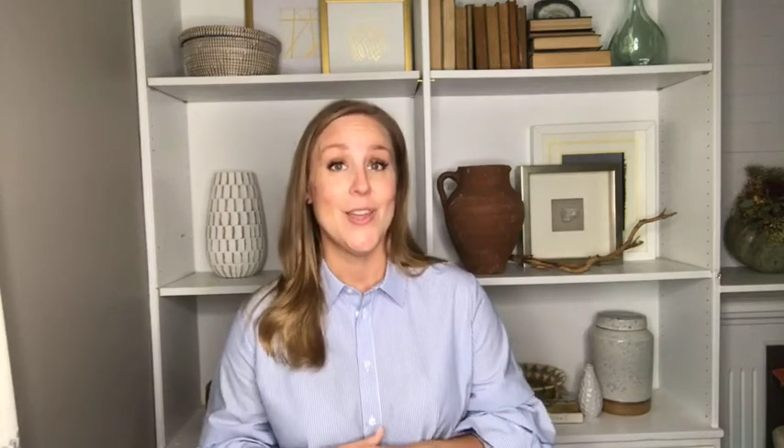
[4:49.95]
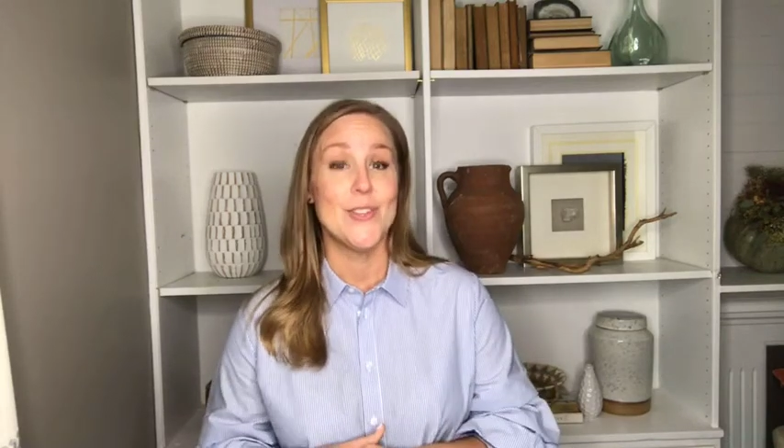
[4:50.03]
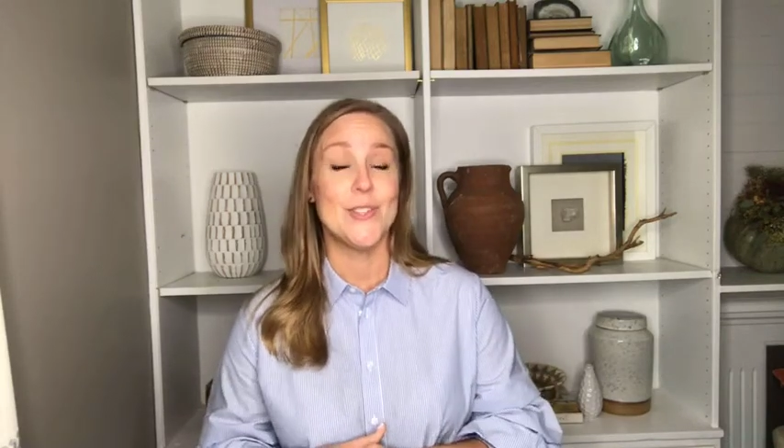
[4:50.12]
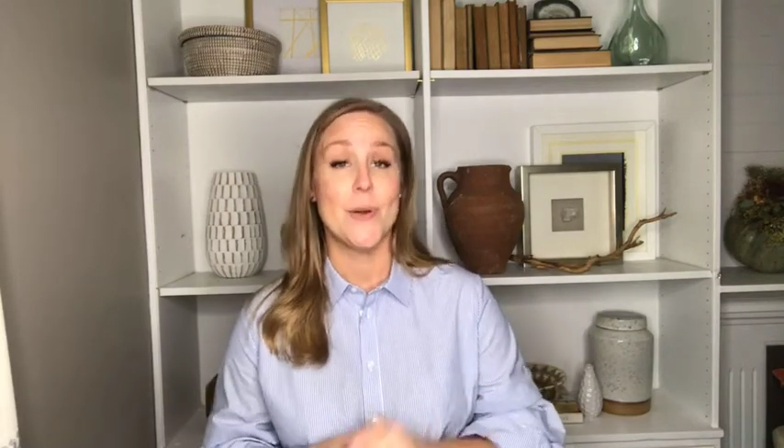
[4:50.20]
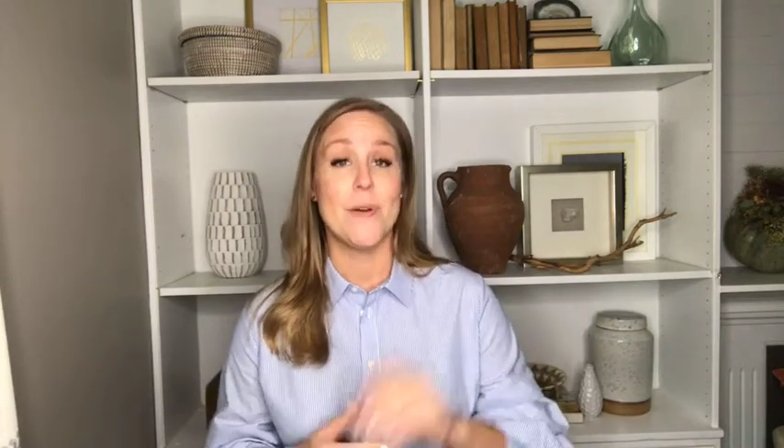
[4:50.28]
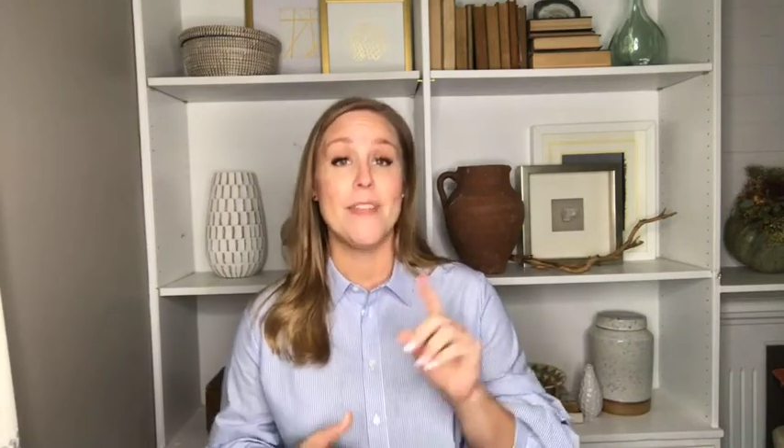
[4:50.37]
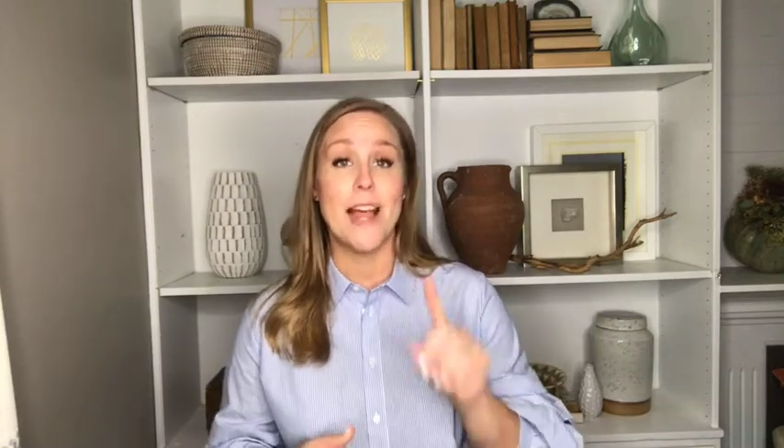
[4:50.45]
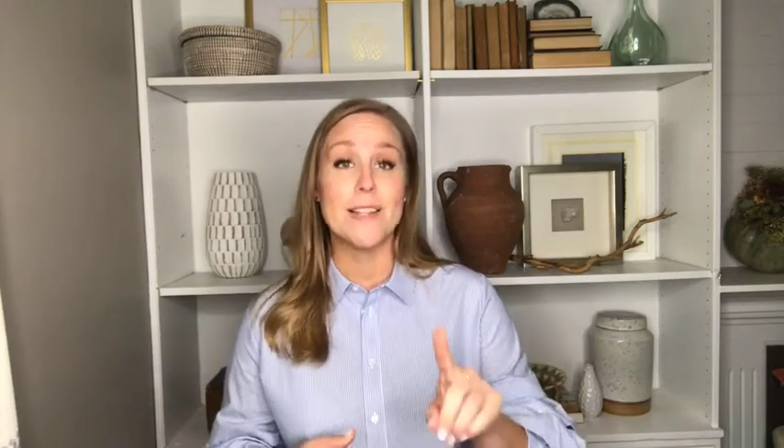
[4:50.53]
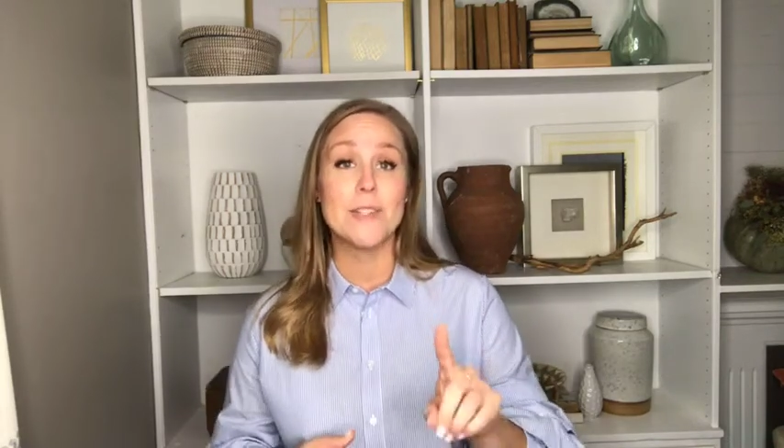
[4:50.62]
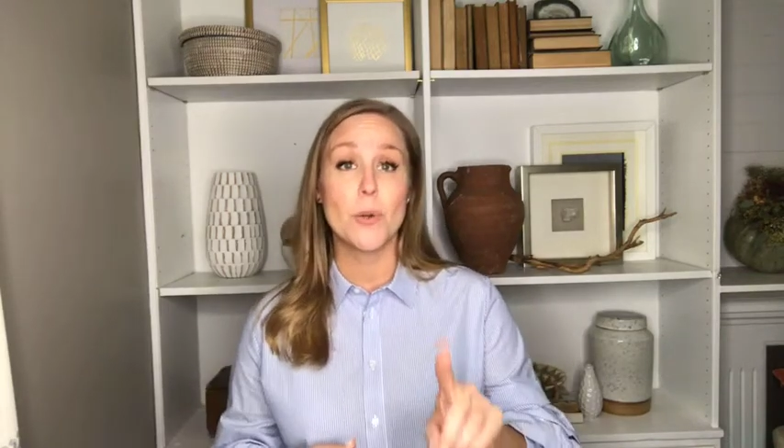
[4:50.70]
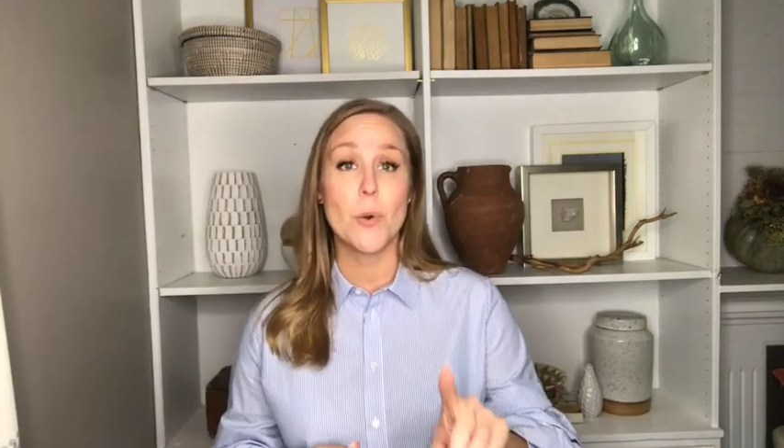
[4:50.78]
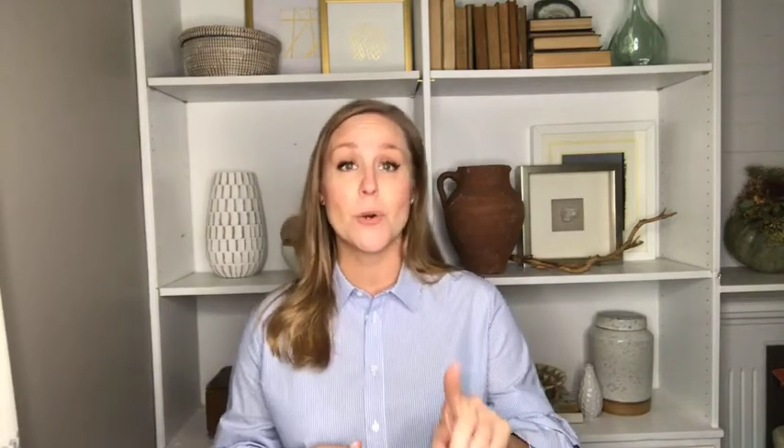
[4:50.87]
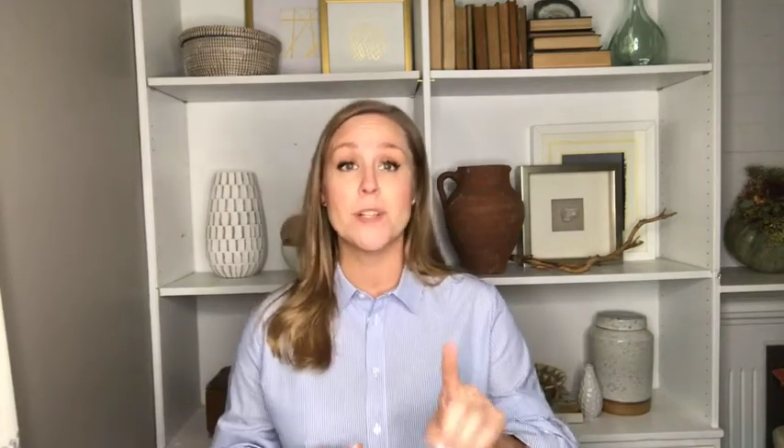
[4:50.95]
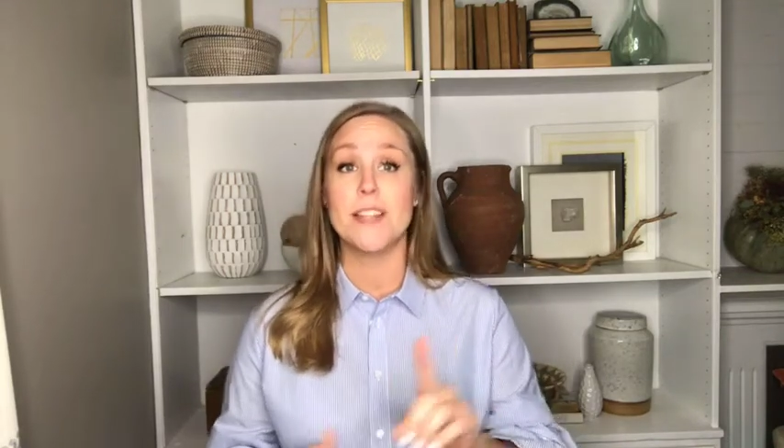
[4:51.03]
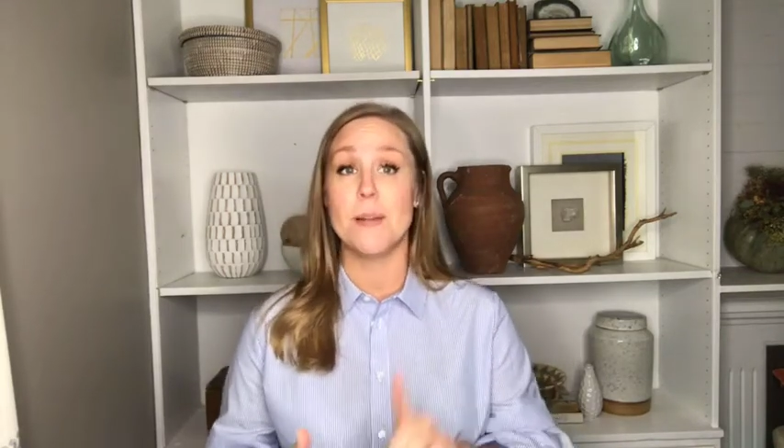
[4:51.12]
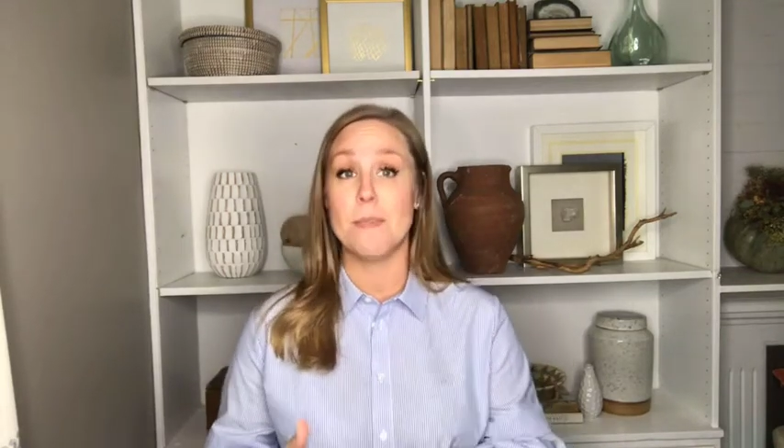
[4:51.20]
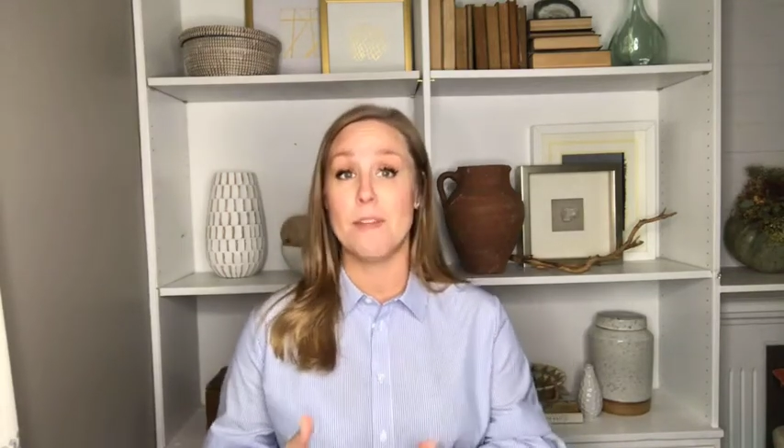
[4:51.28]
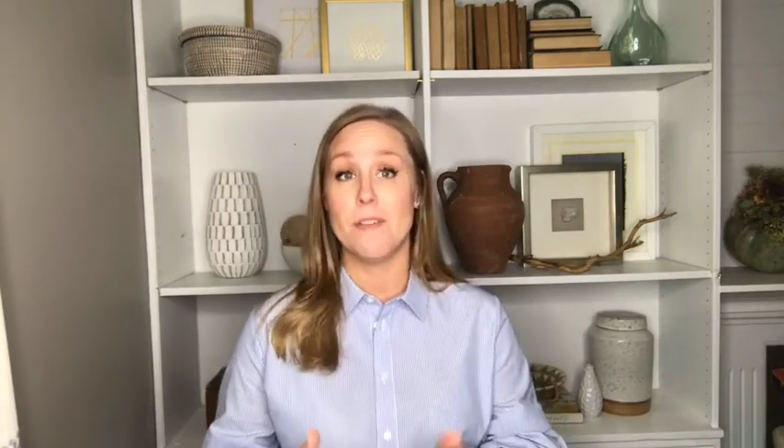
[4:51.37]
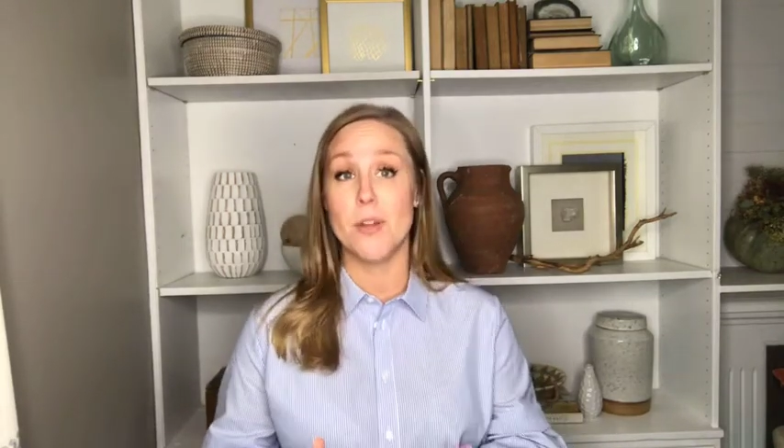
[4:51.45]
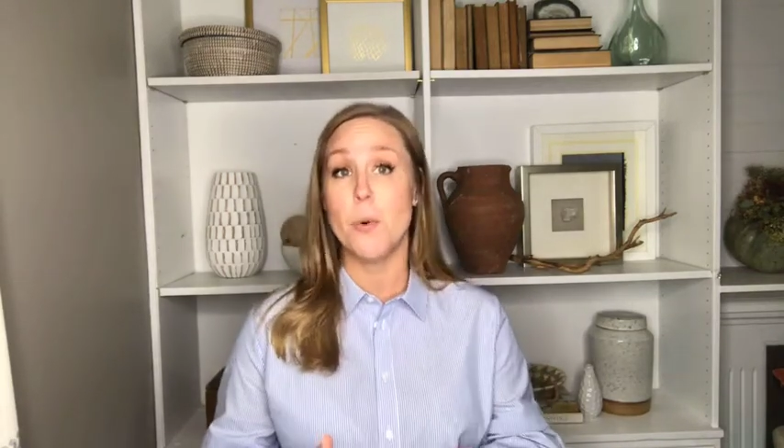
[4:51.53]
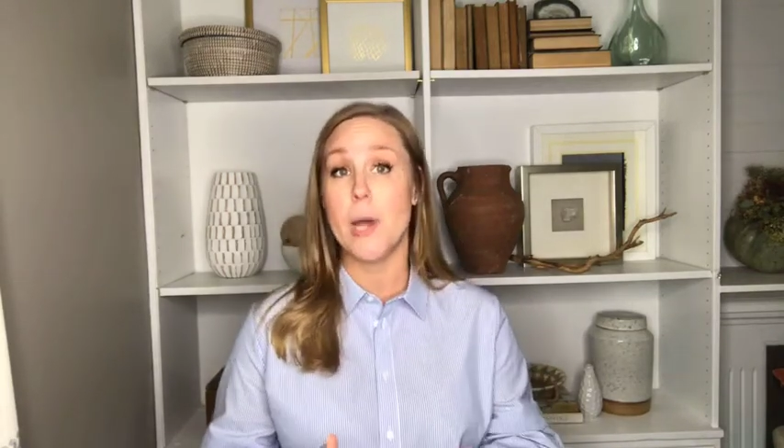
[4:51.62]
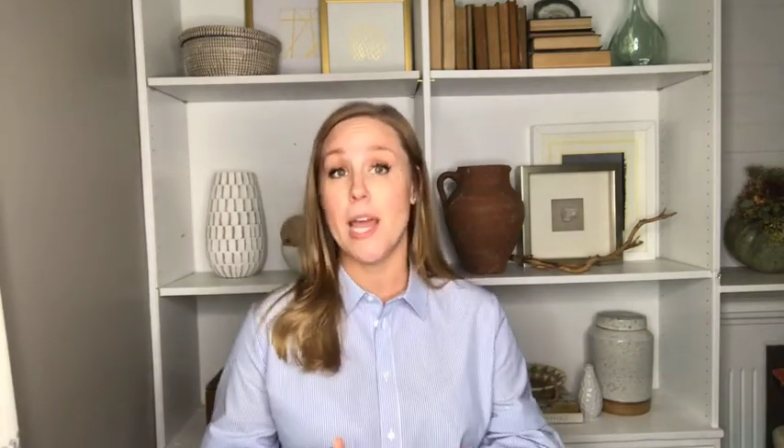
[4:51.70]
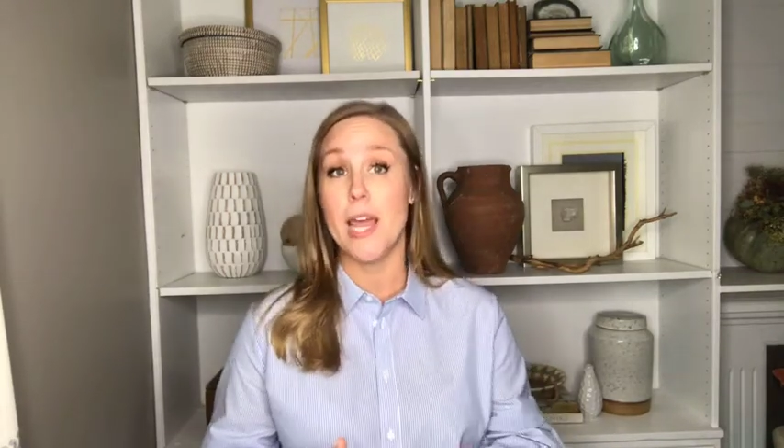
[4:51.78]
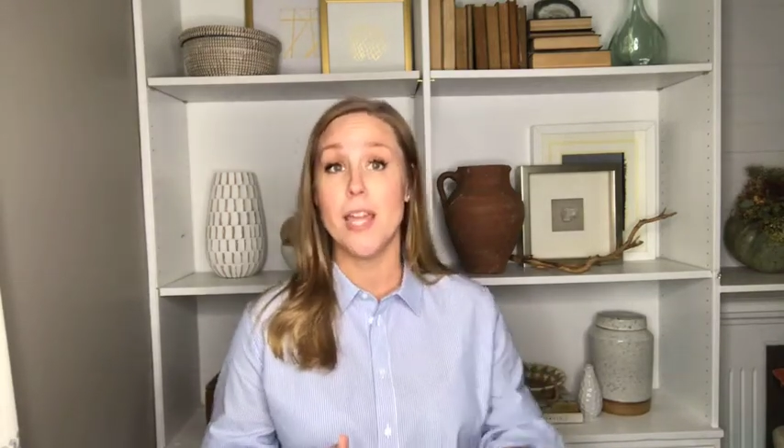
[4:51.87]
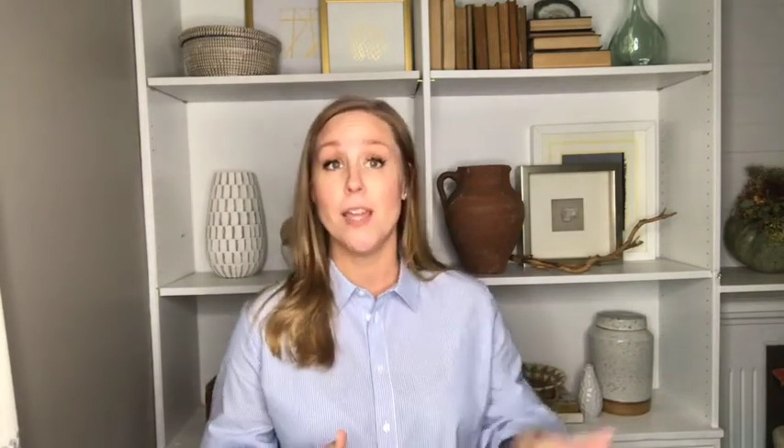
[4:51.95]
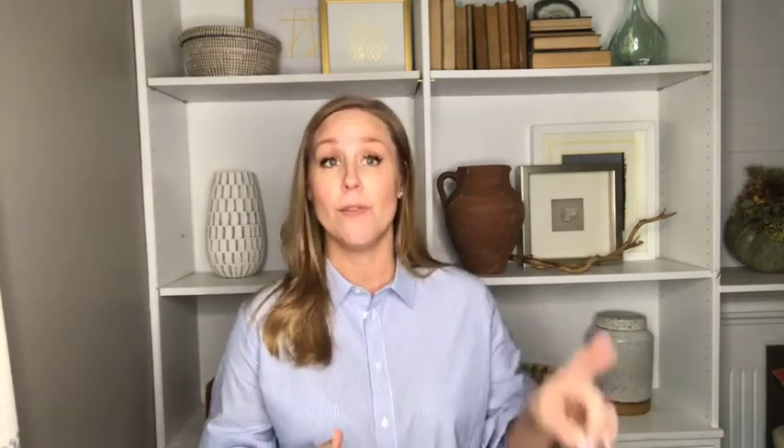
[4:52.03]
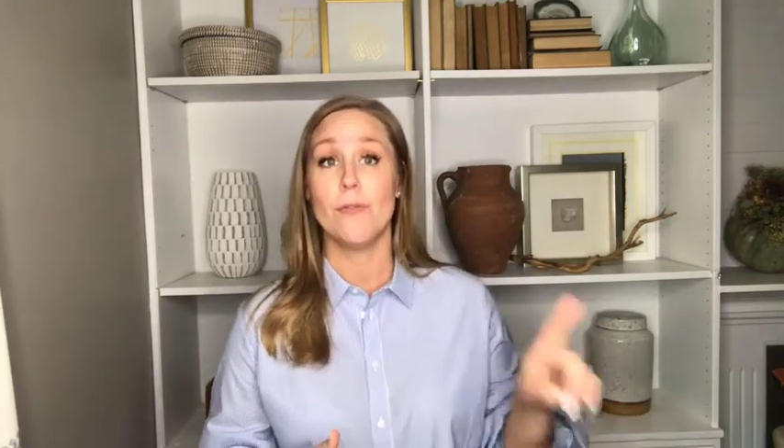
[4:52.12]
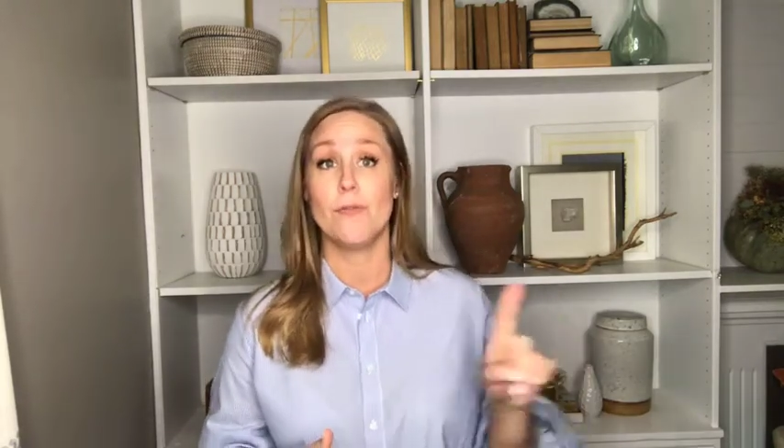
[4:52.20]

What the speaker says: So, and that's the course that I'm giving away